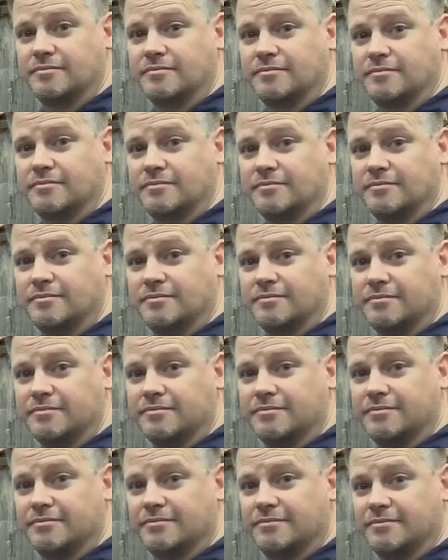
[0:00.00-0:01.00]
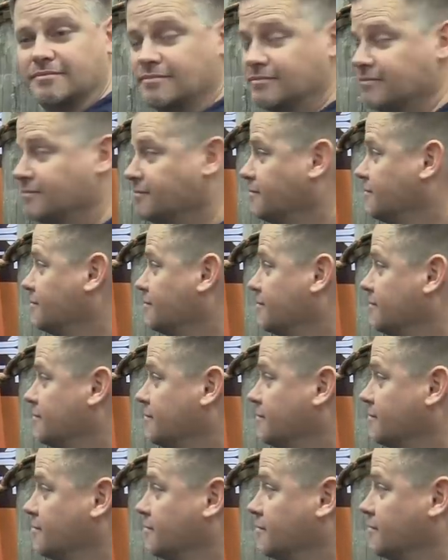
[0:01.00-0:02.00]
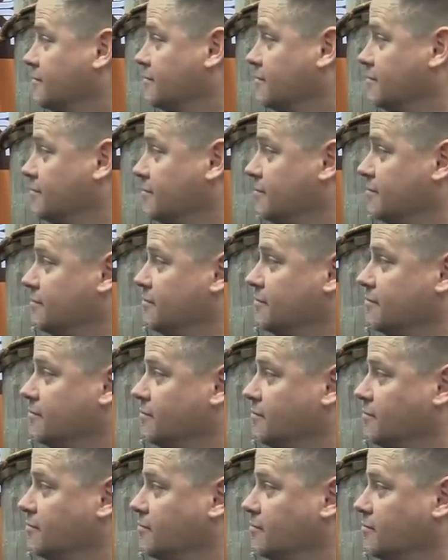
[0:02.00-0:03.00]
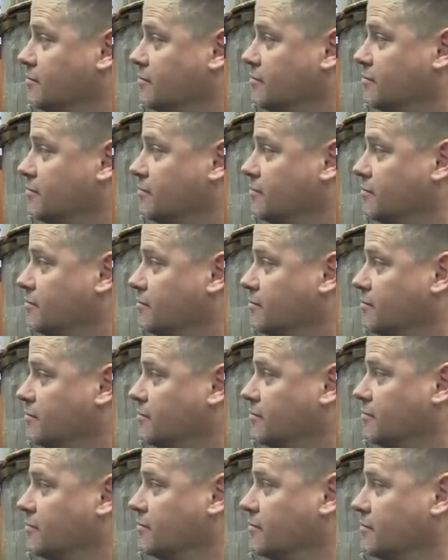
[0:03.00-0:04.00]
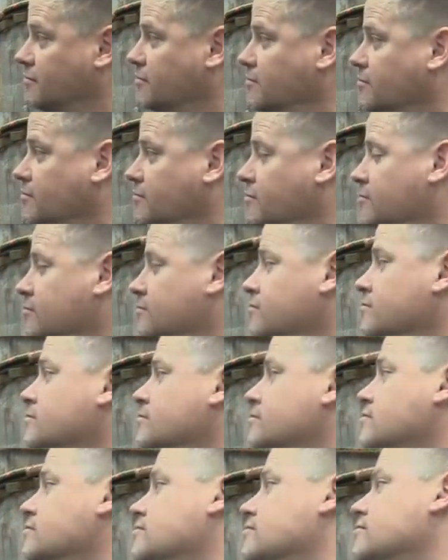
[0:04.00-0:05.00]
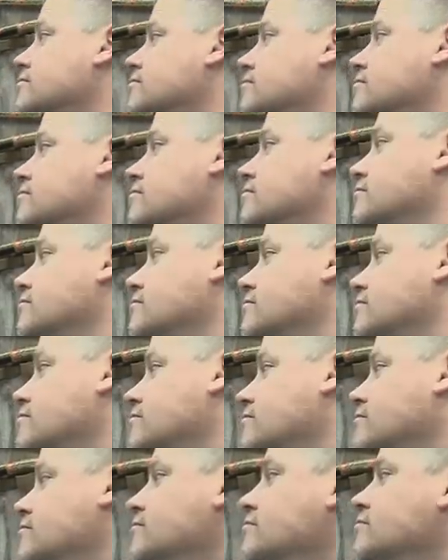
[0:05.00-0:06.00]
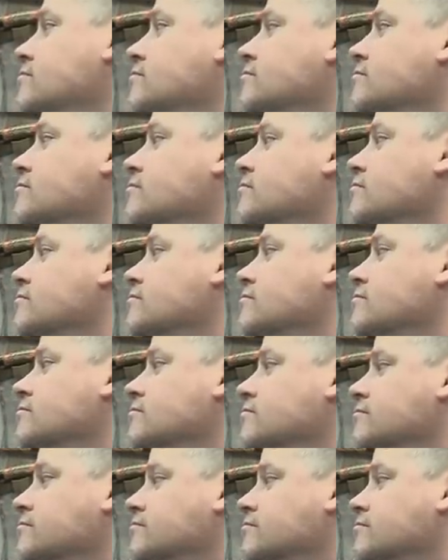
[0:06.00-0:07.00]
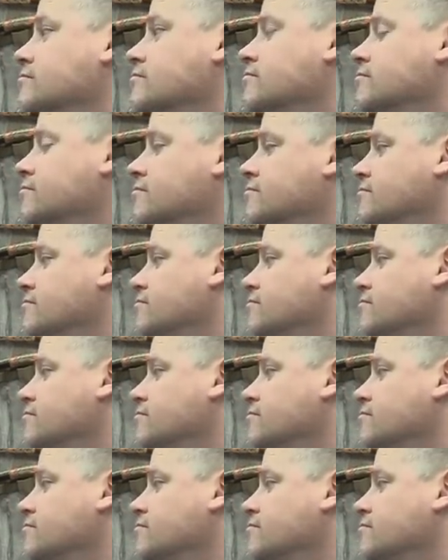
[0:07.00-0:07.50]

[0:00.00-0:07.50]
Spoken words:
No words are spoken by the person on screen.